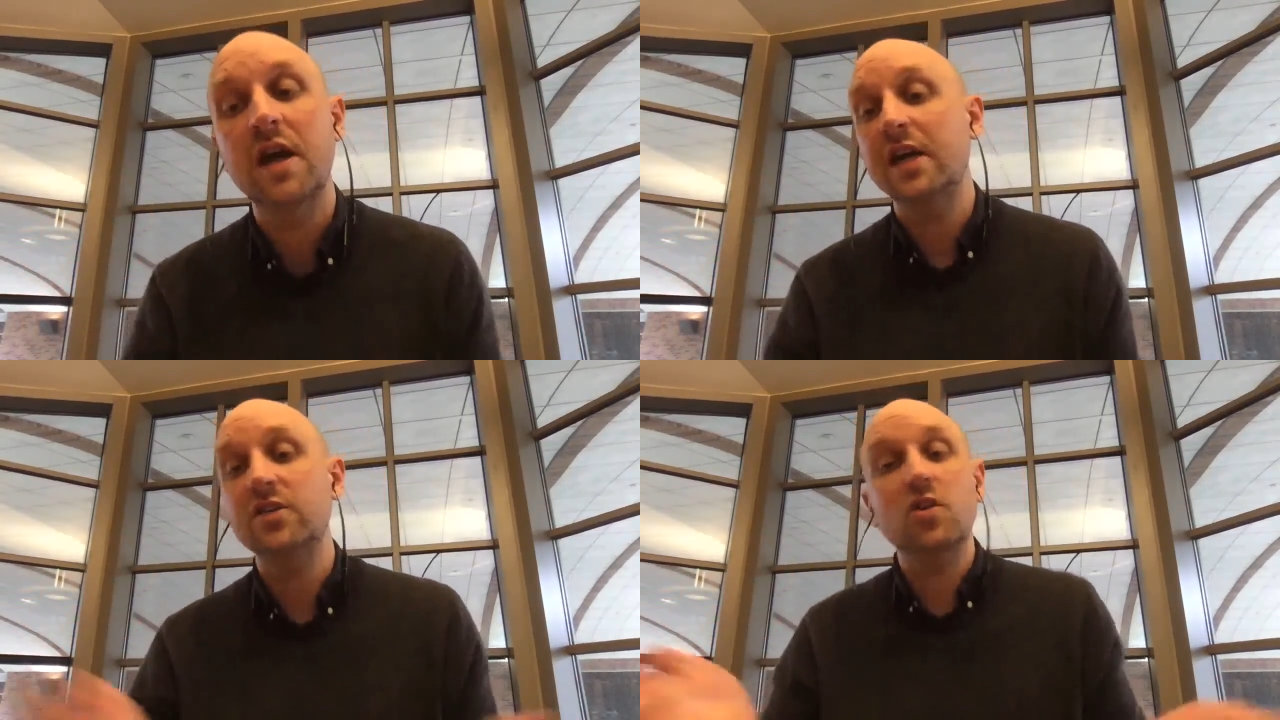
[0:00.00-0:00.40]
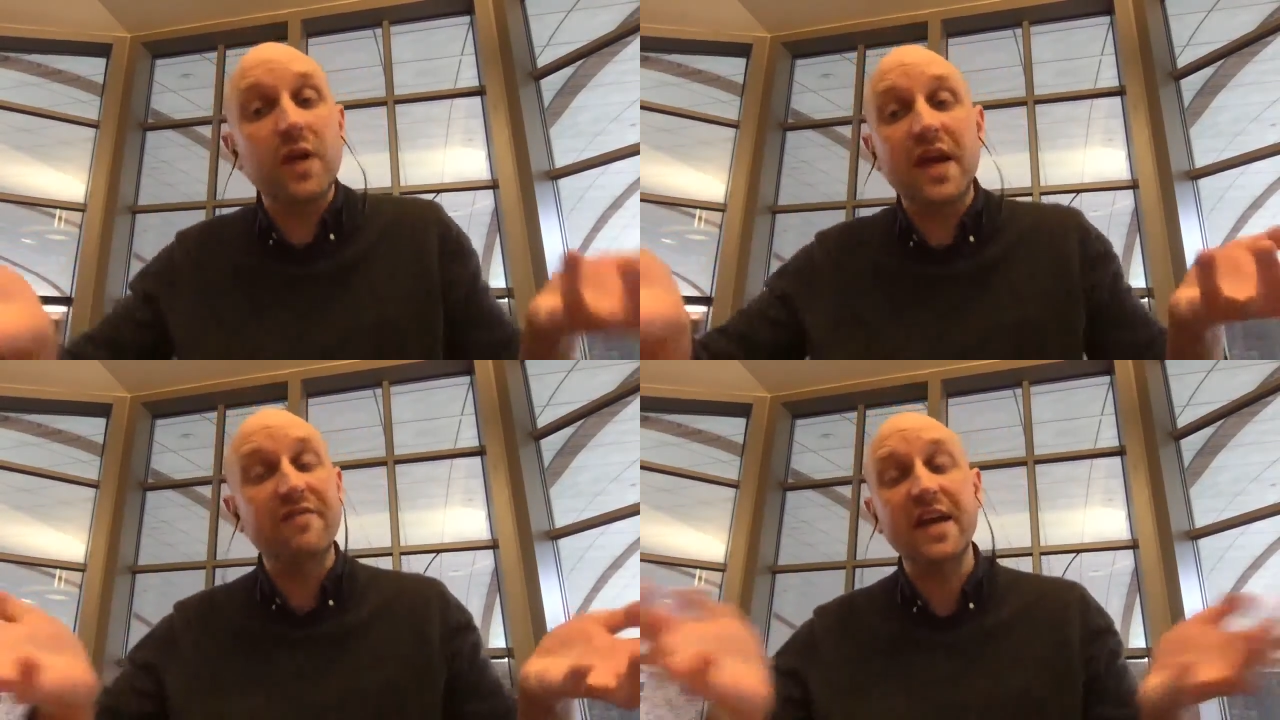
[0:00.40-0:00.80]
And so we
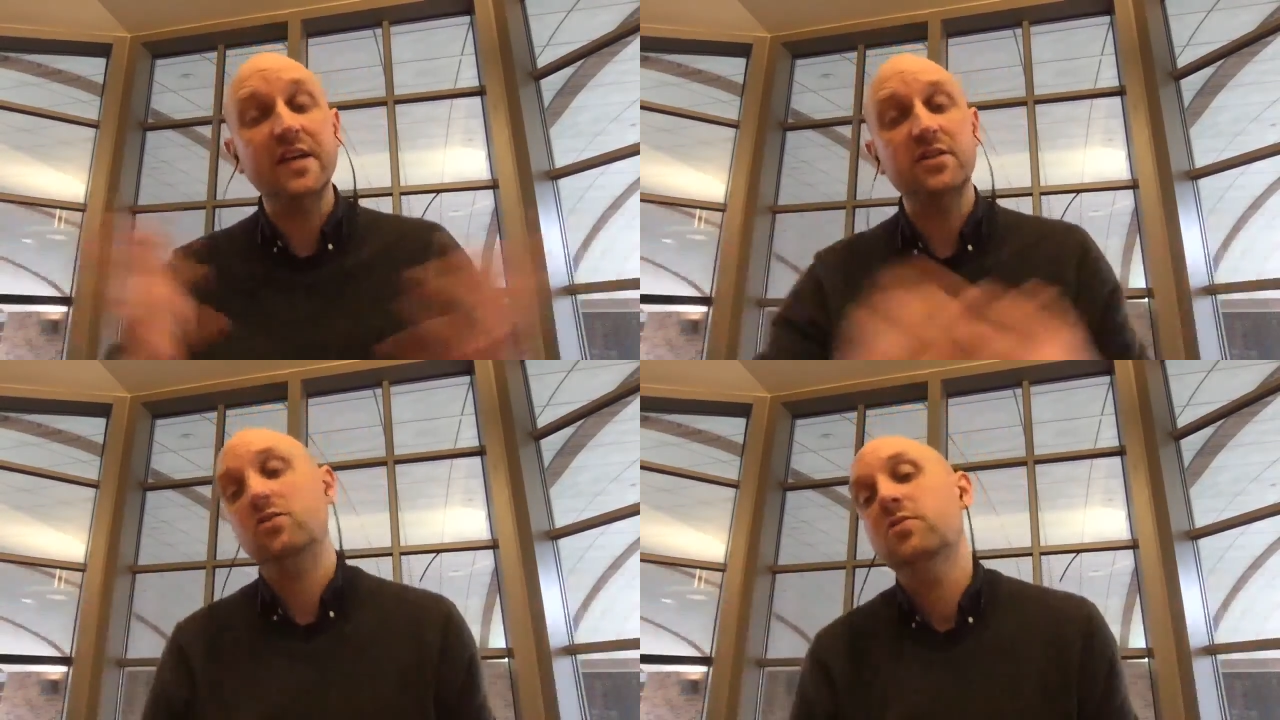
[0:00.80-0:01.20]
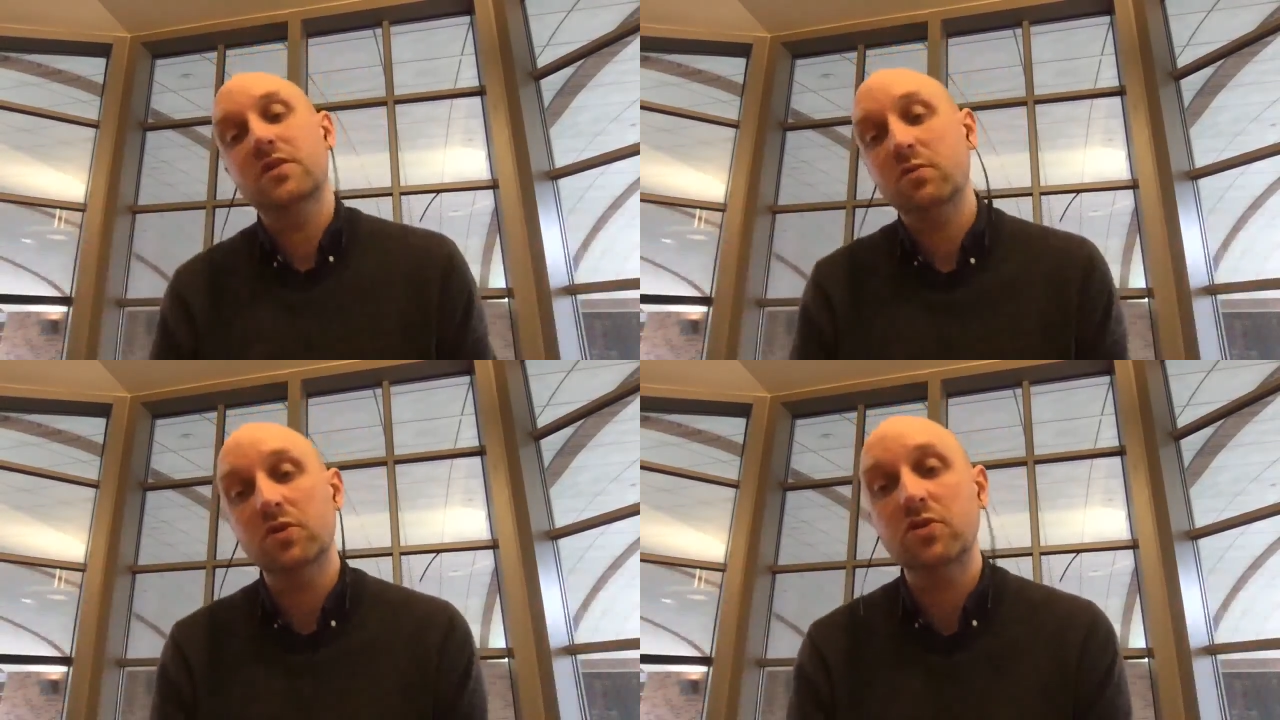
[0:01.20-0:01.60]
have had students that
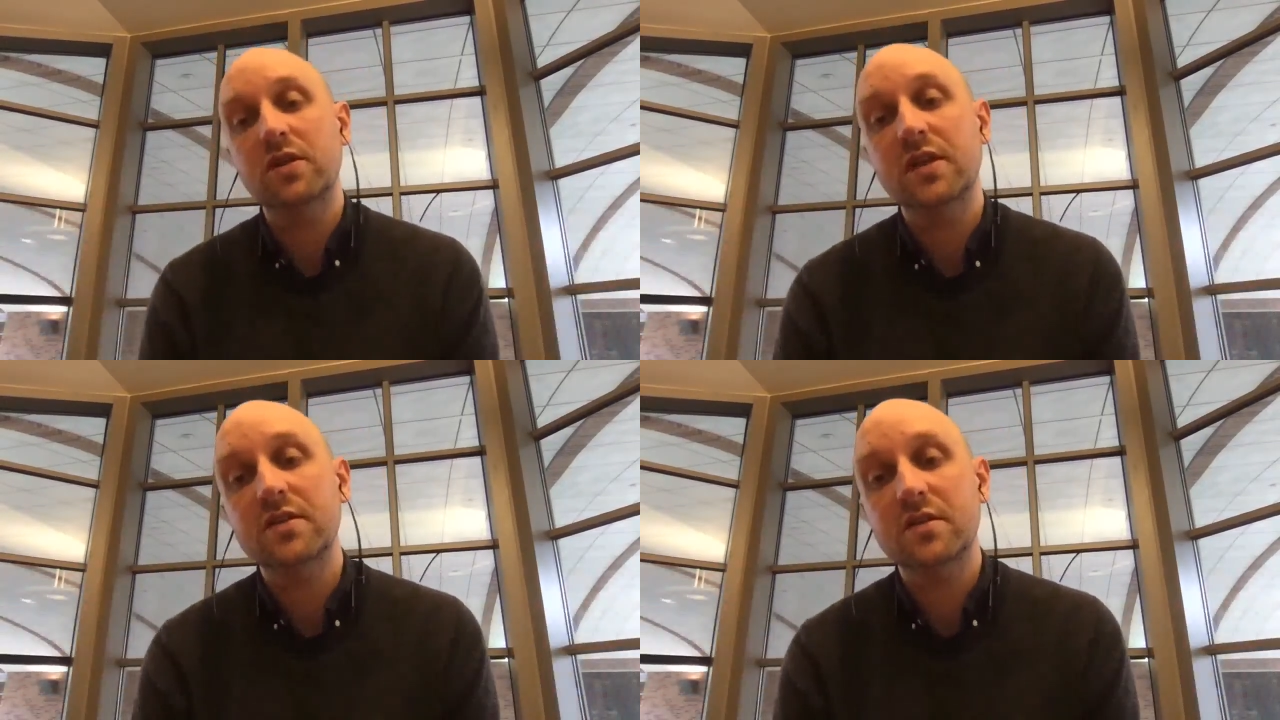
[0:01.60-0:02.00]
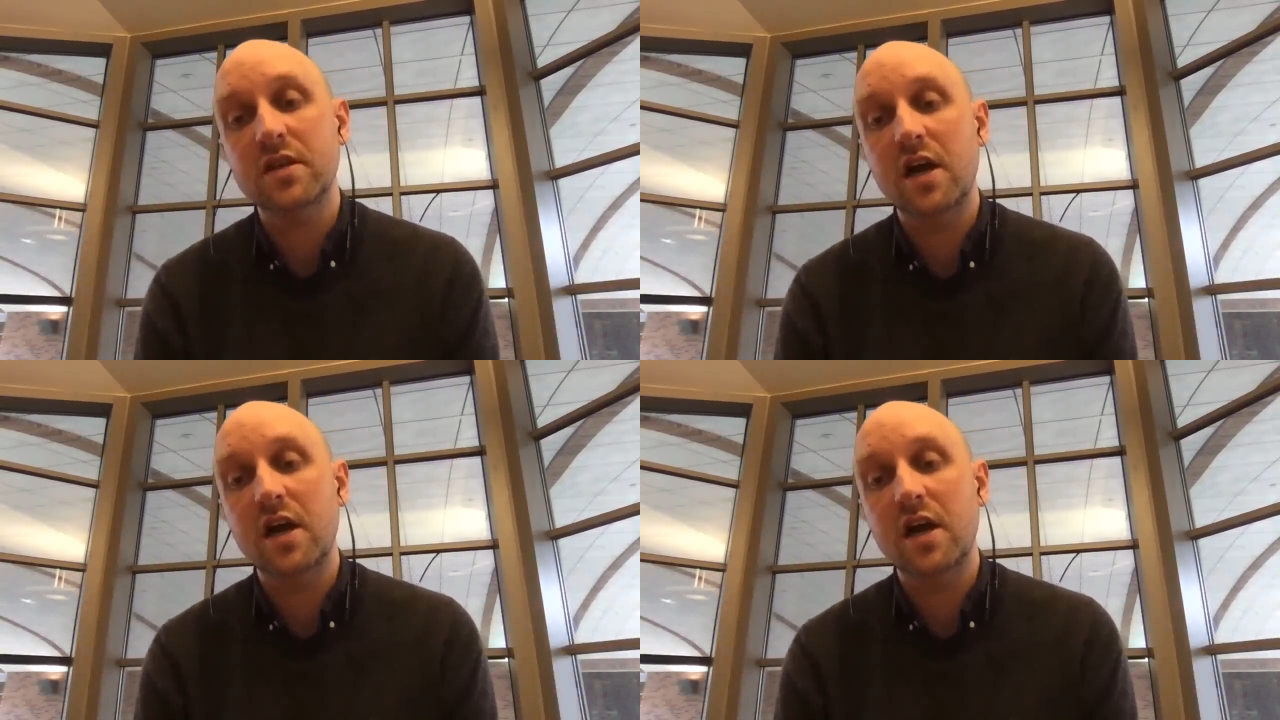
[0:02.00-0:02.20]
will do this